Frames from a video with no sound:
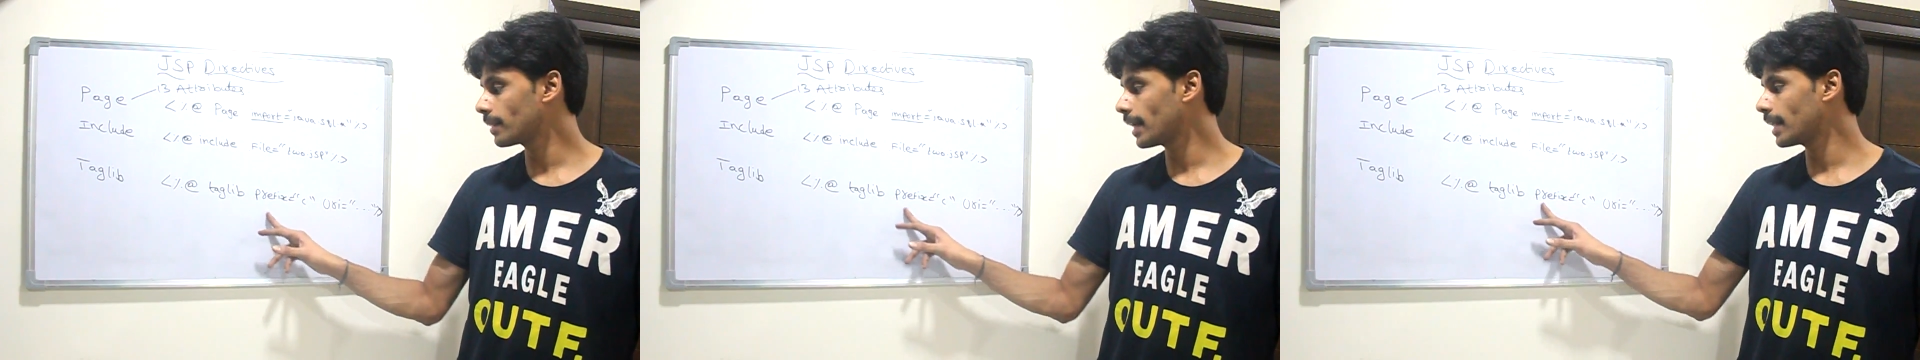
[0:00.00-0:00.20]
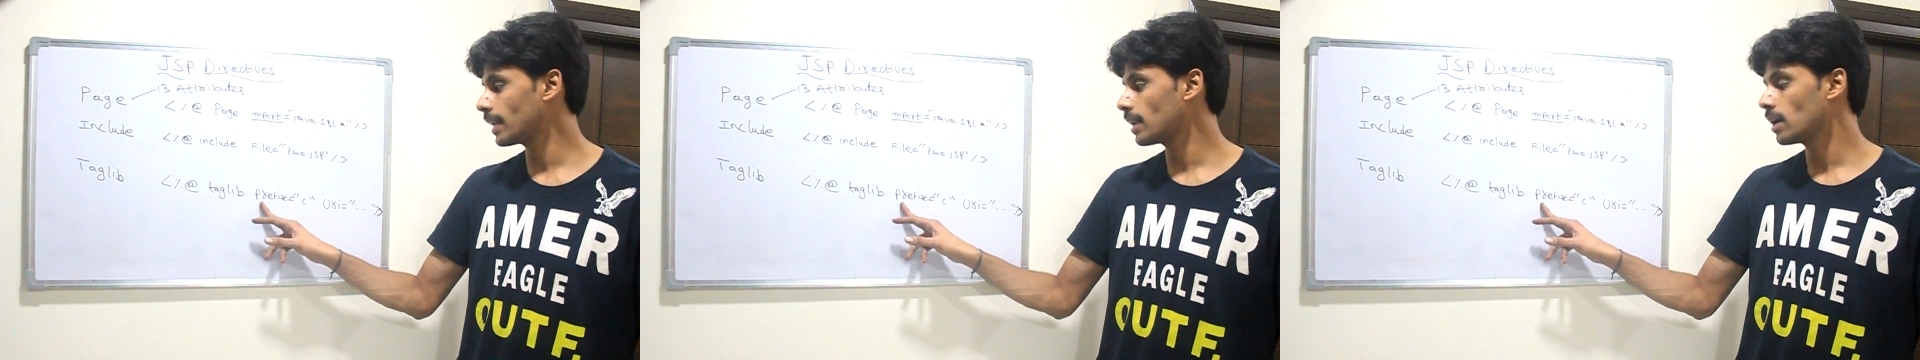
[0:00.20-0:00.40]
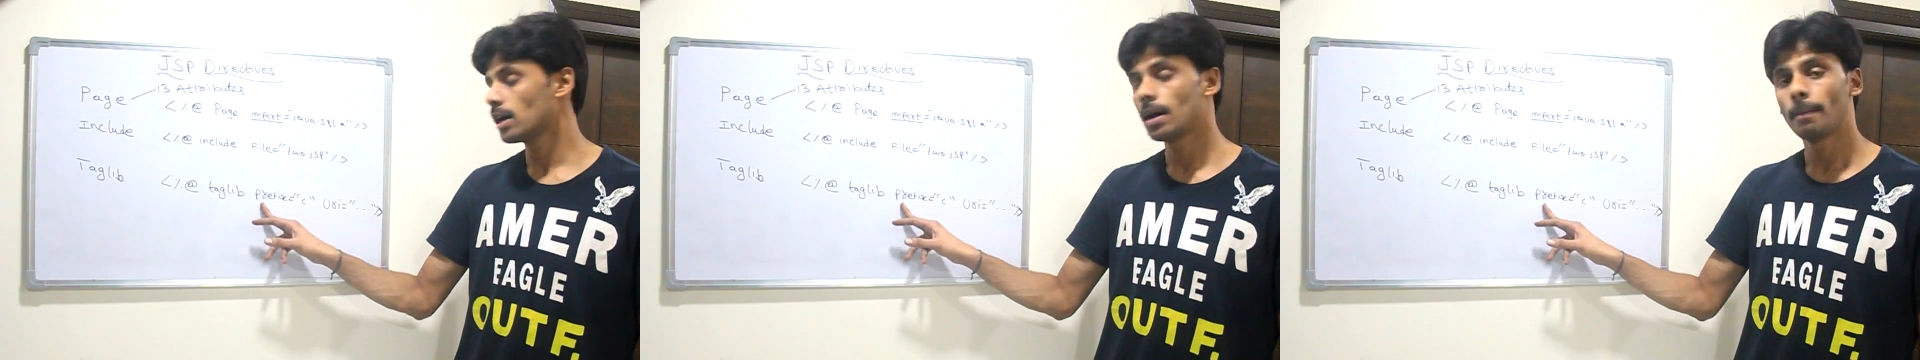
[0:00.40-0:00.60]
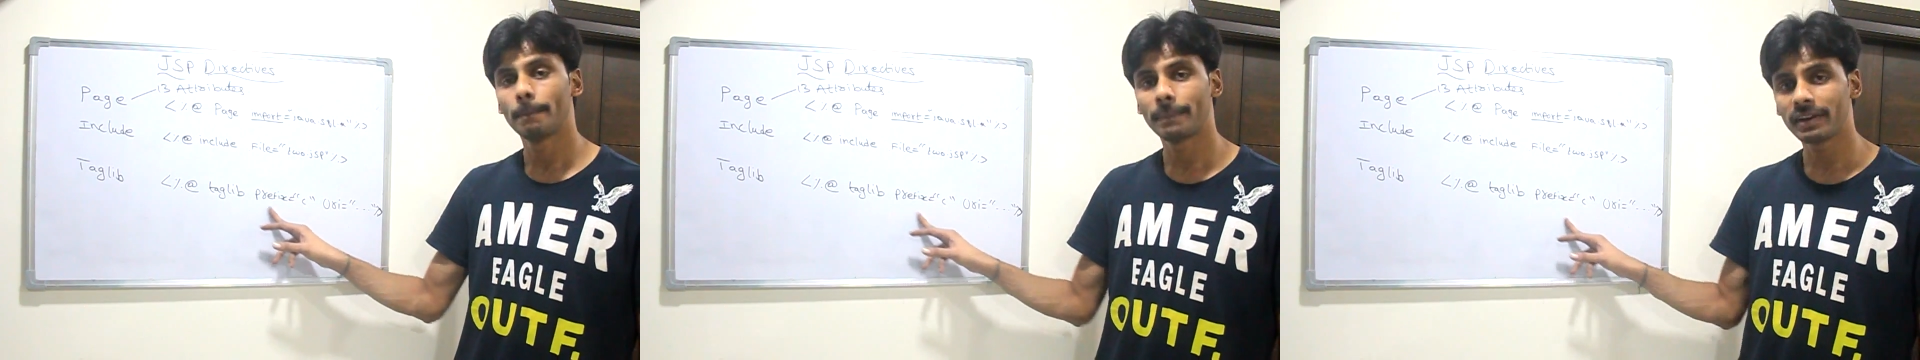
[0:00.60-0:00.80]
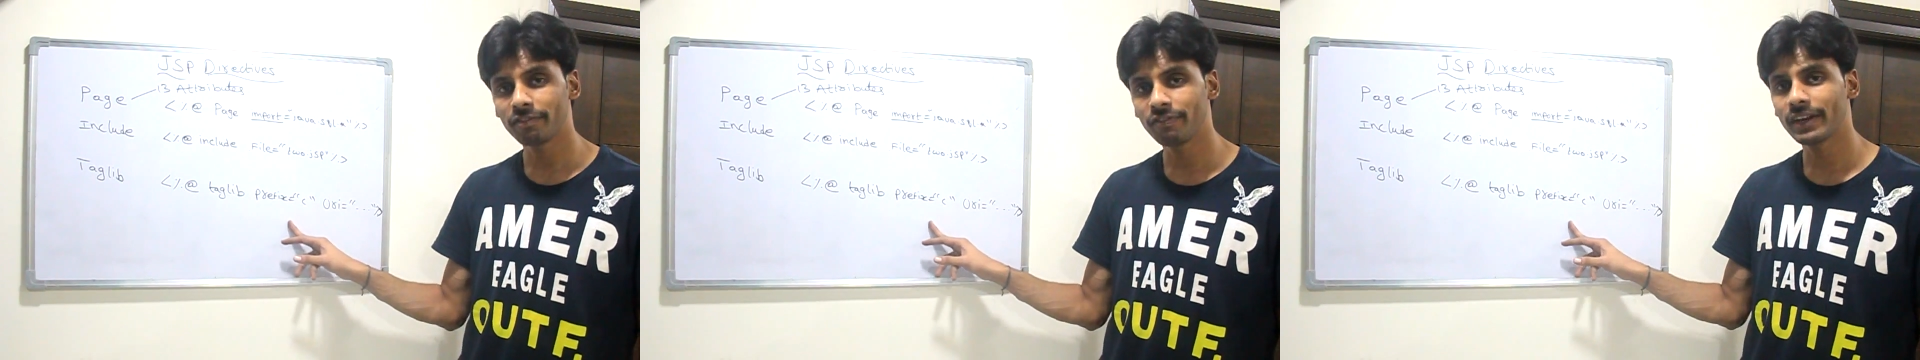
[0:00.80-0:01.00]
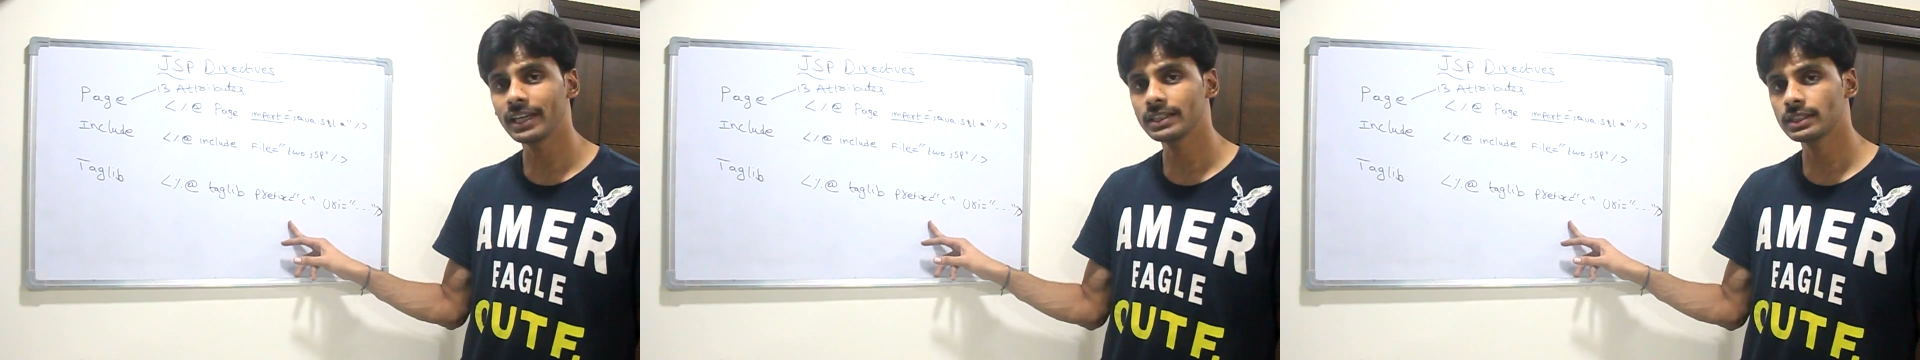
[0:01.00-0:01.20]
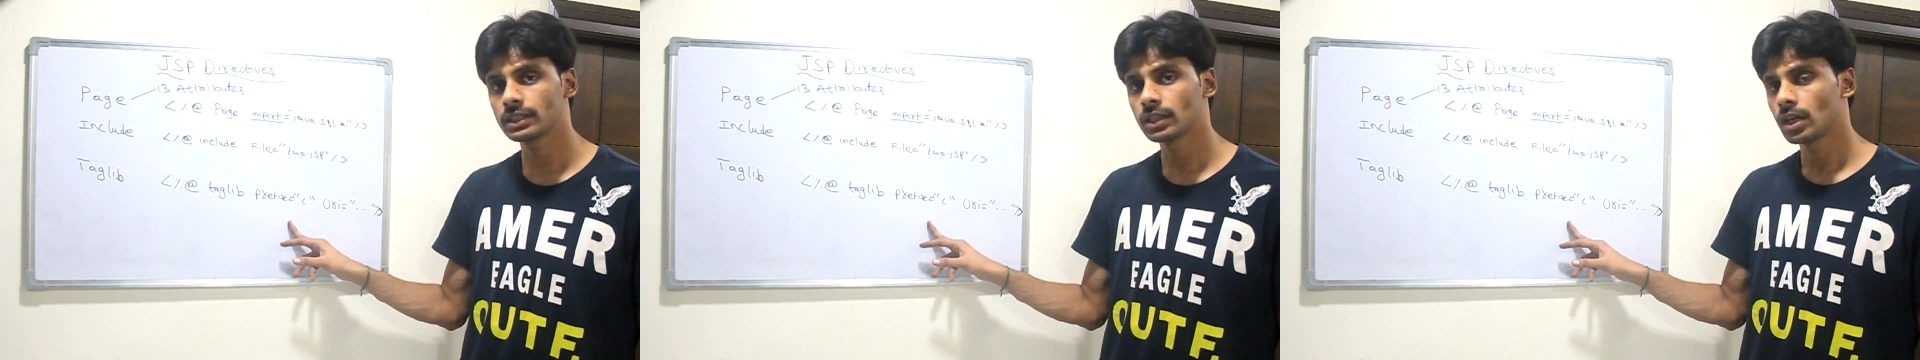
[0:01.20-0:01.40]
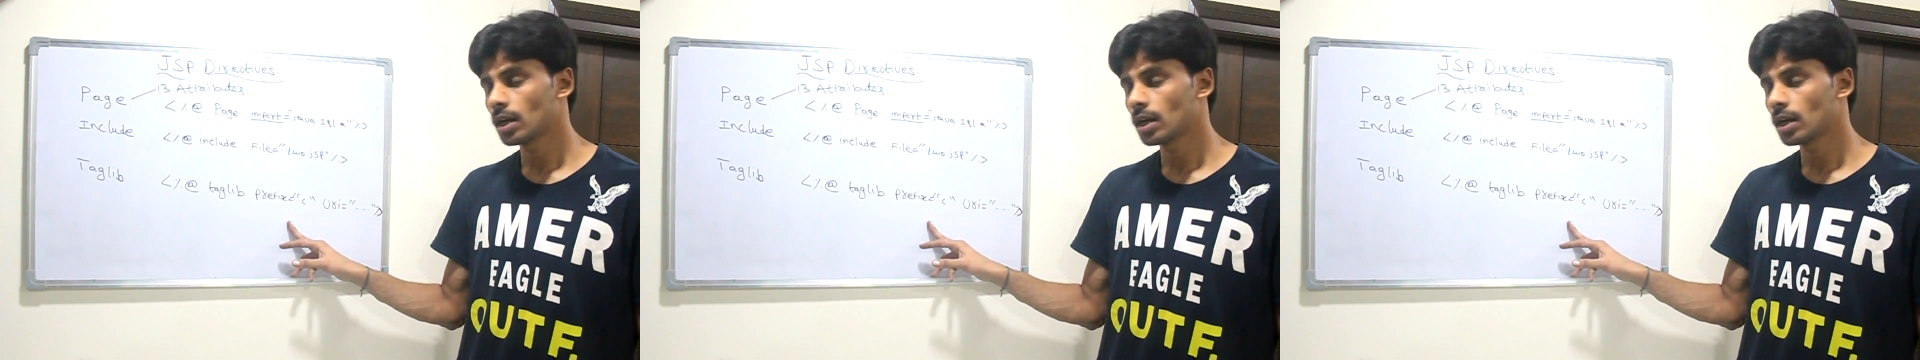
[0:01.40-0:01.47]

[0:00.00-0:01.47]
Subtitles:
Then prefix